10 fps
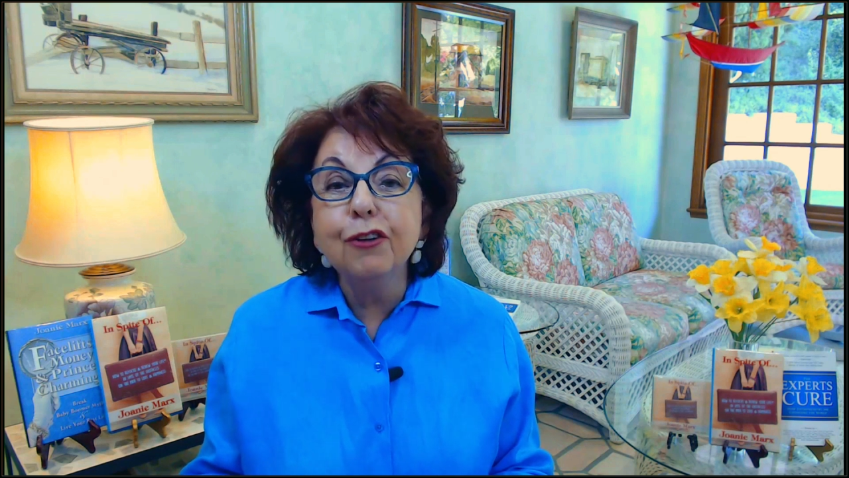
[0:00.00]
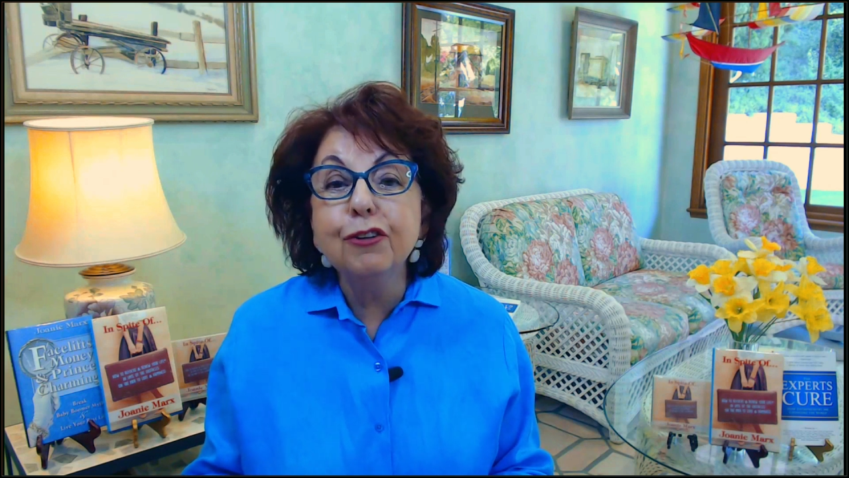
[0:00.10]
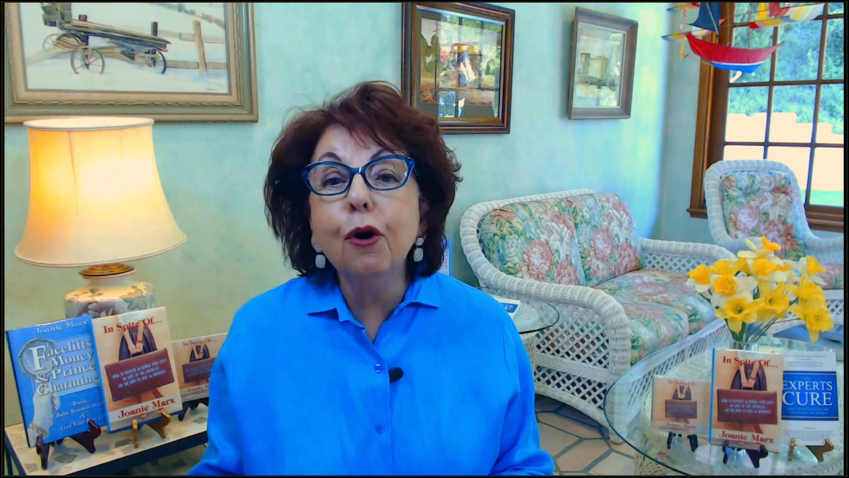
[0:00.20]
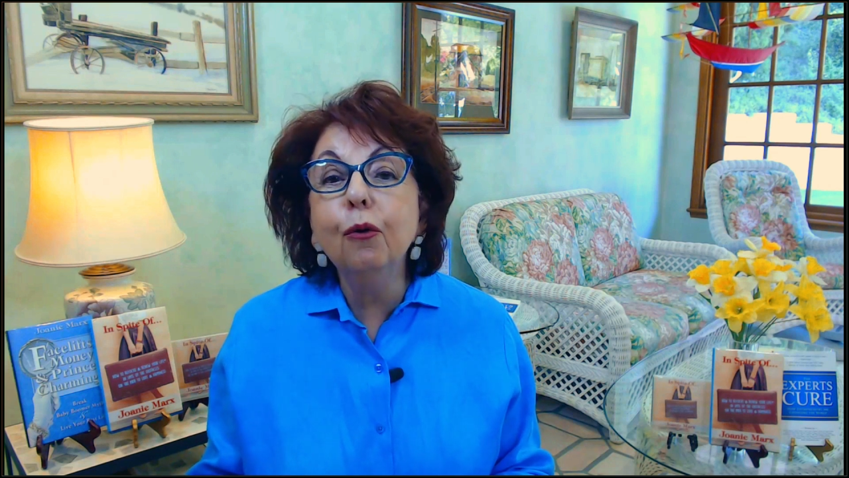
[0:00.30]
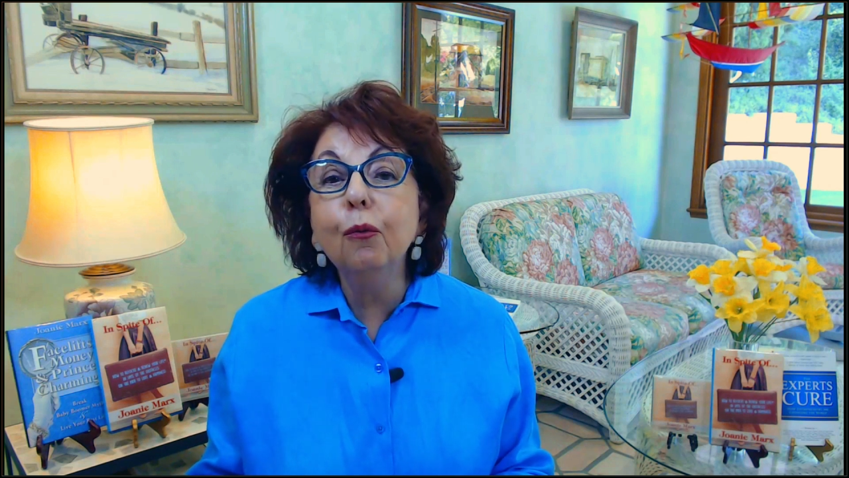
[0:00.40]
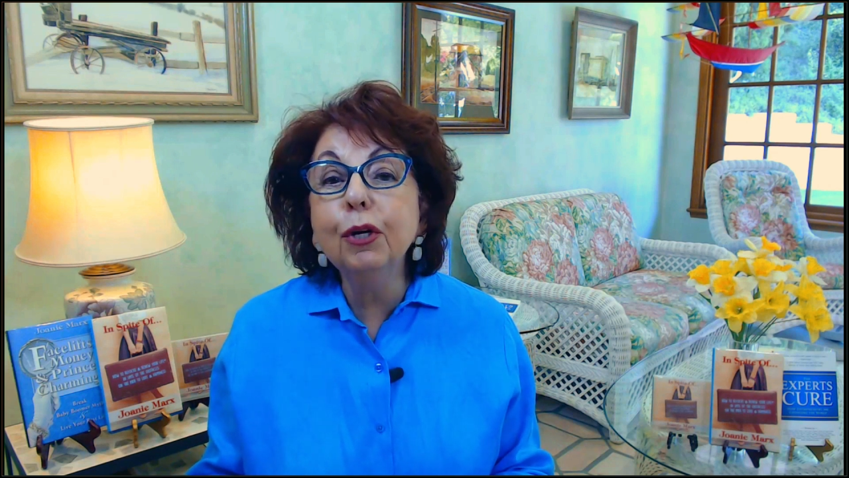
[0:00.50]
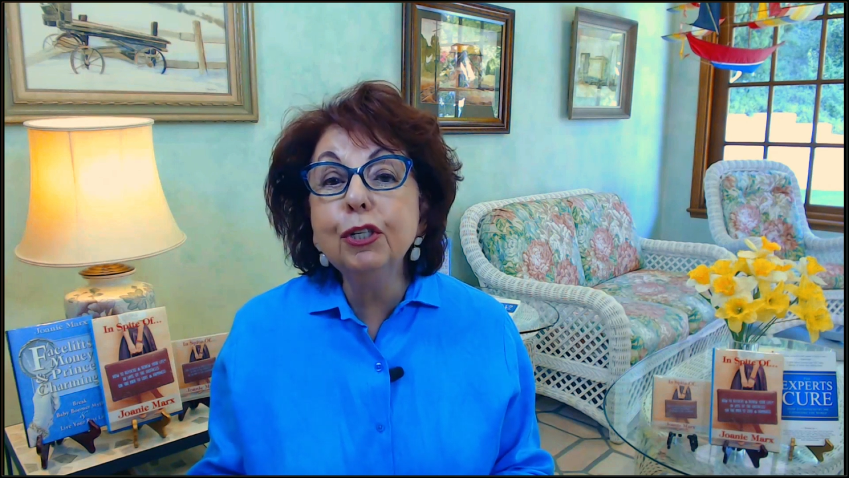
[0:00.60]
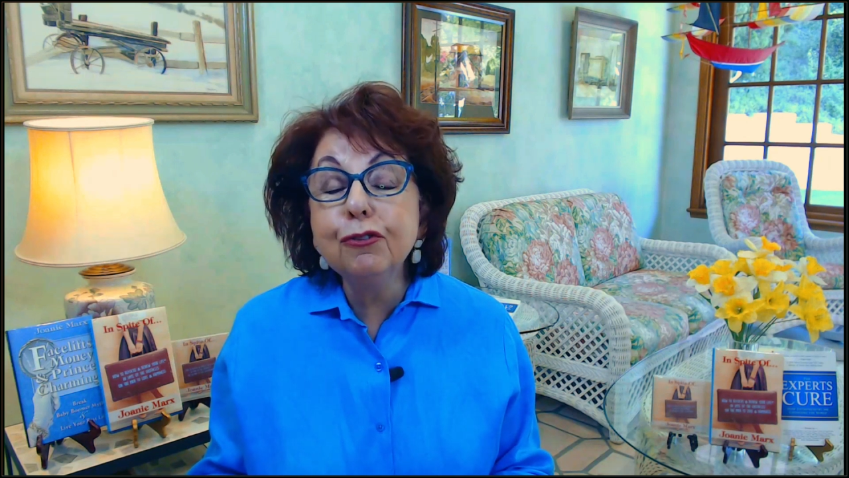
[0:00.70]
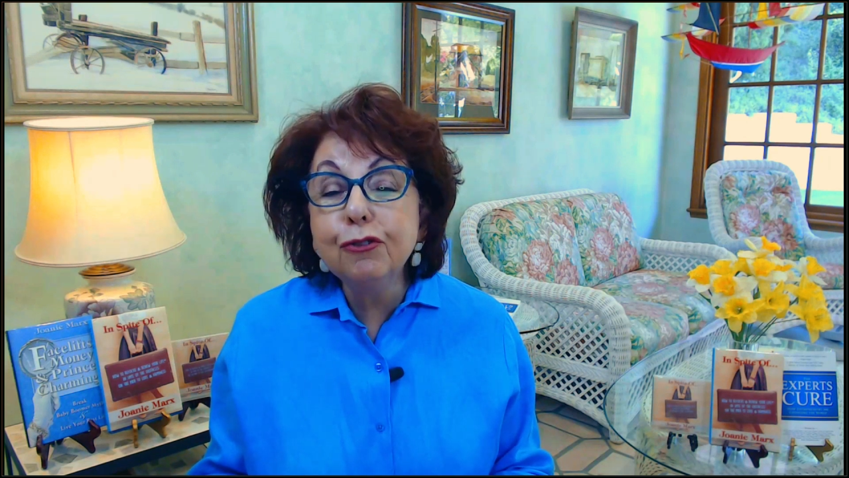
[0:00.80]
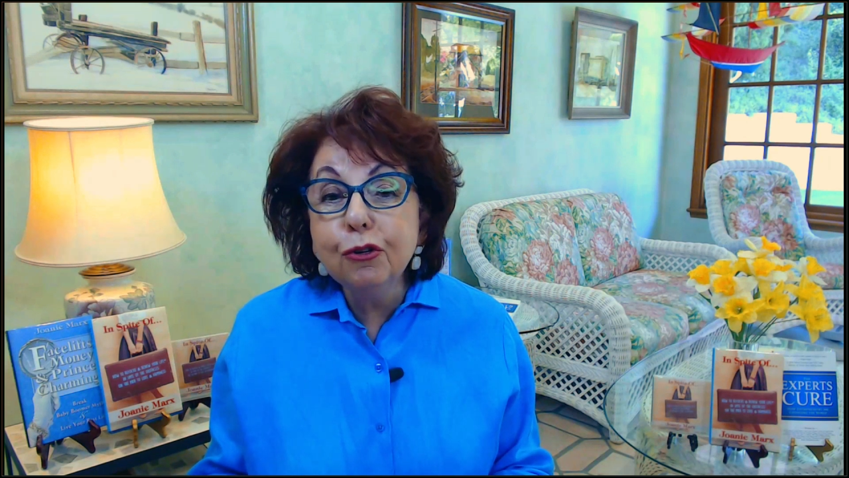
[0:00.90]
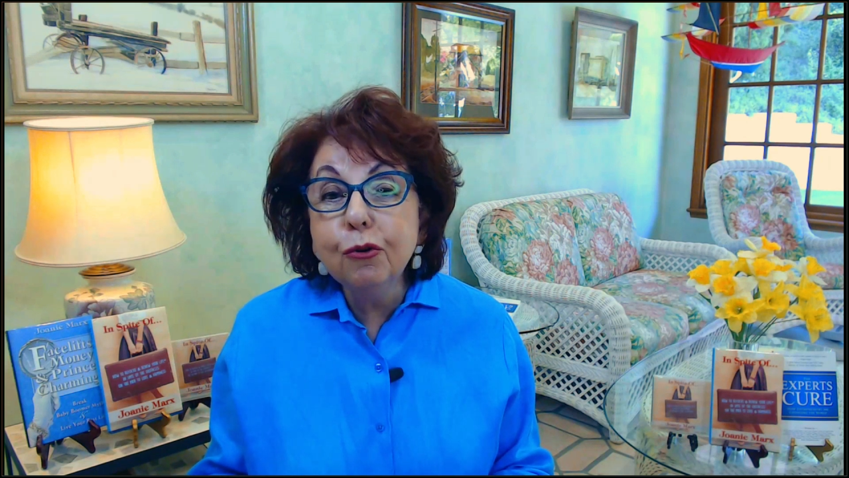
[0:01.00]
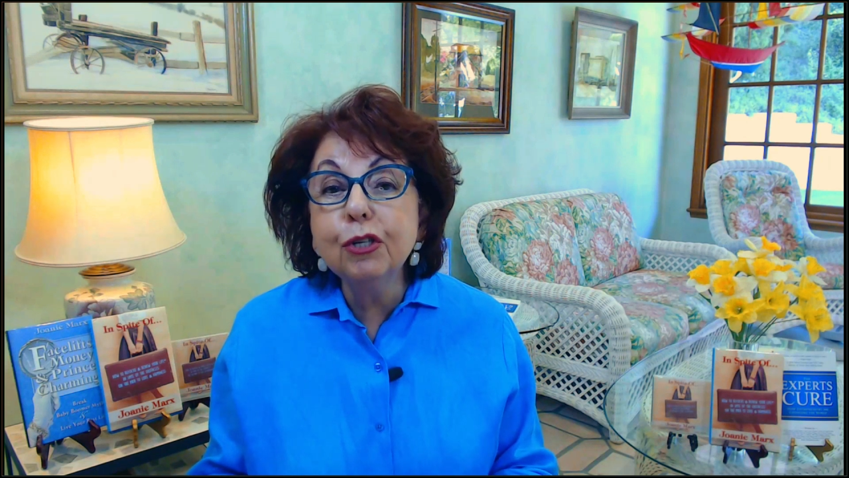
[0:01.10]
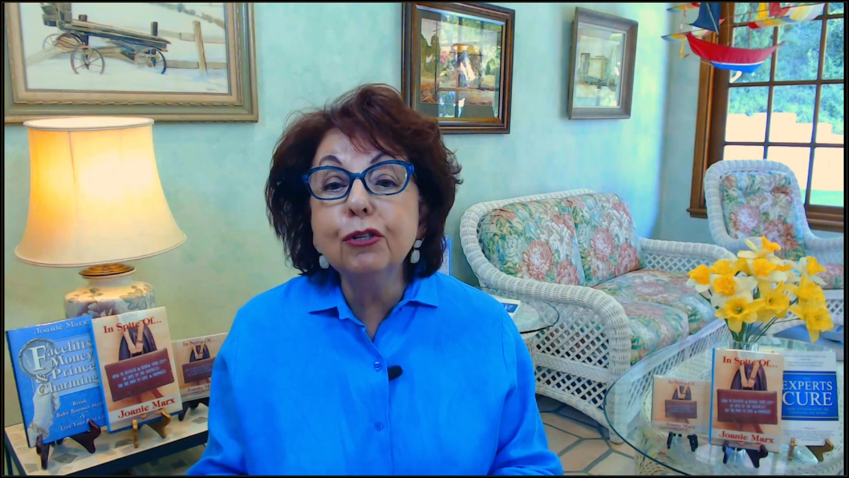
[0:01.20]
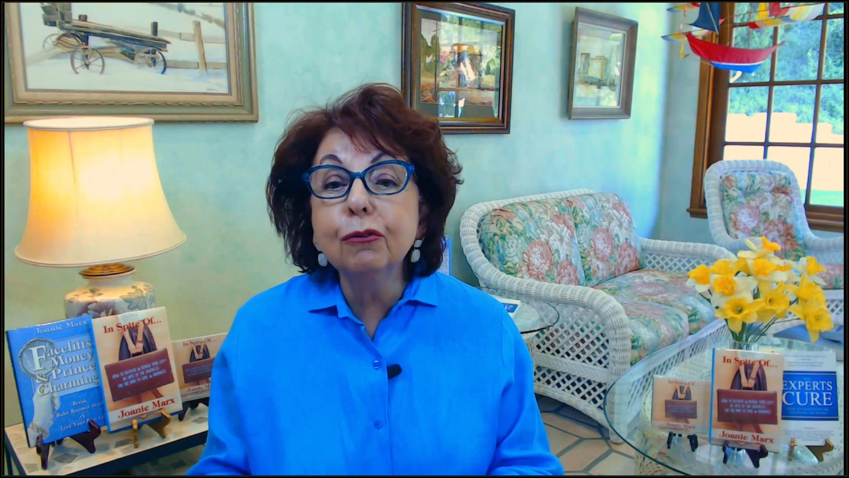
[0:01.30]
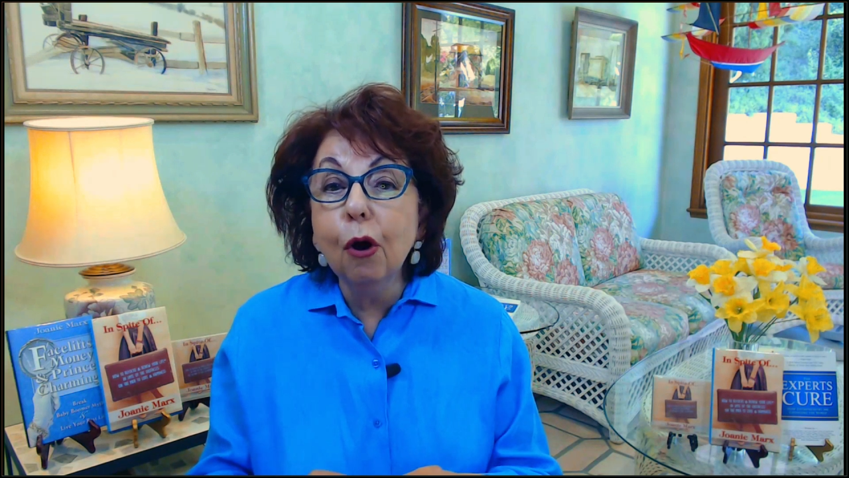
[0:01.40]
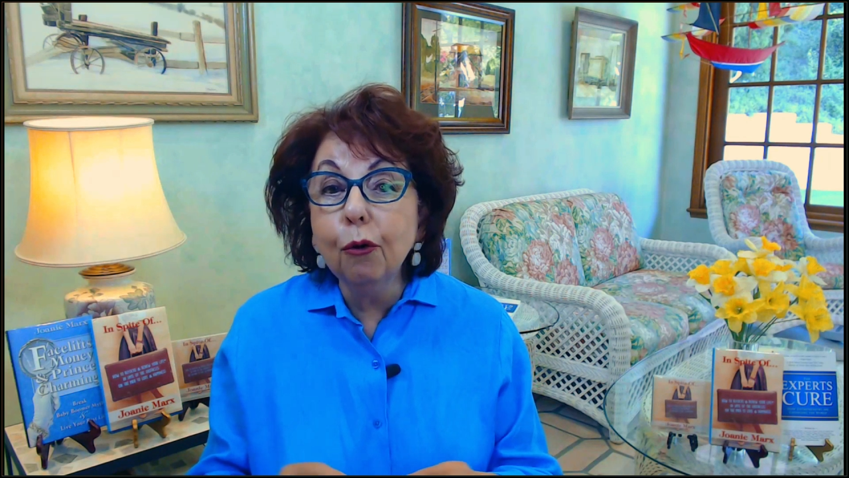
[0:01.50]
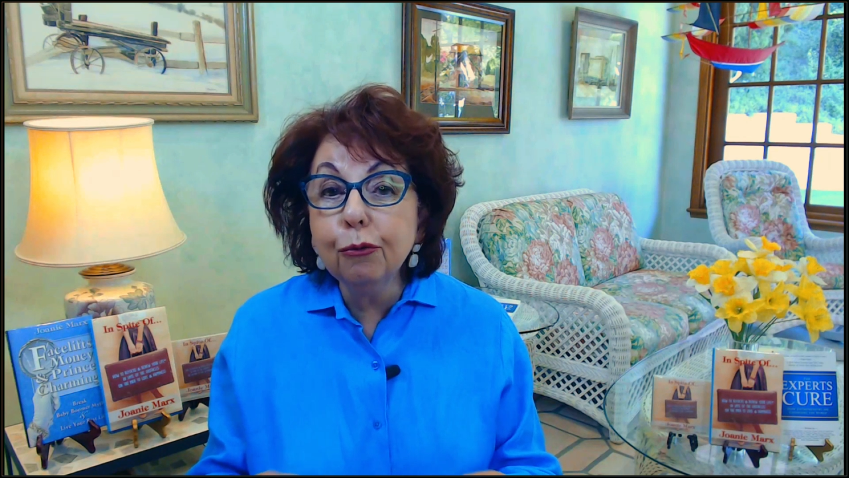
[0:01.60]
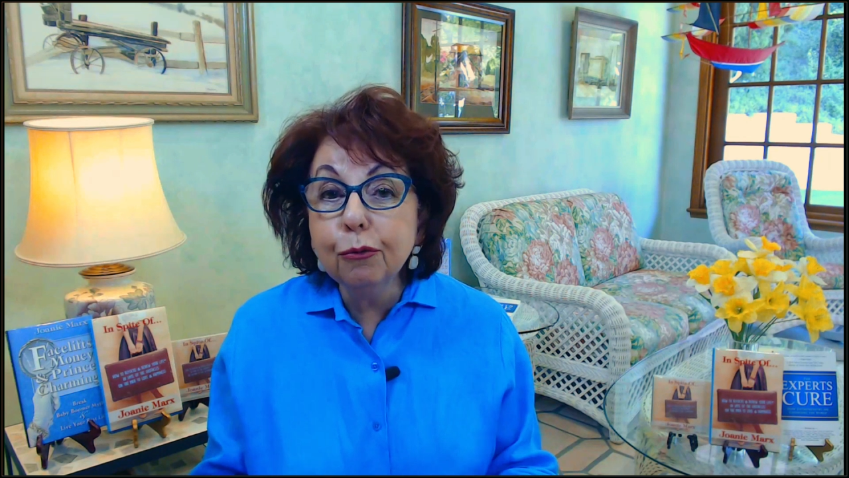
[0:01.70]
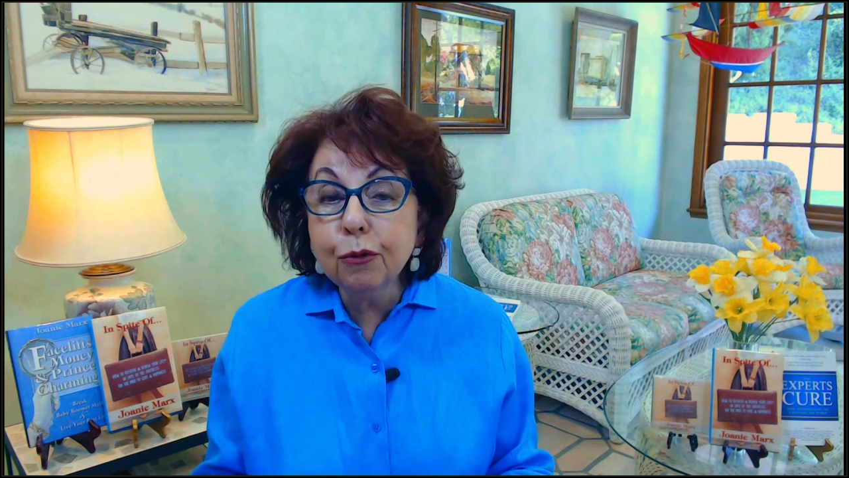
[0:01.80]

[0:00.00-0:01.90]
So what you do is you go